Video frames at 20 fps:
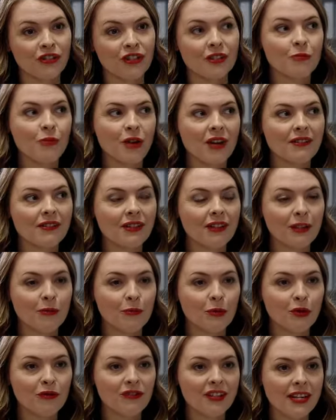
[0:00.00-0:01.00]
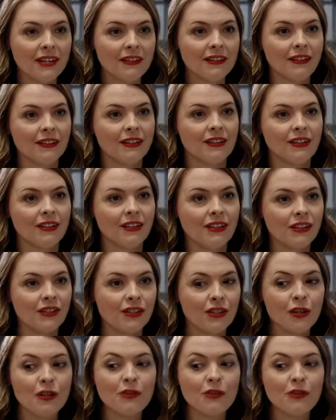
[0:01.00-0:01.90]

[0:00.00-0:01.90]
She's practically moved in. She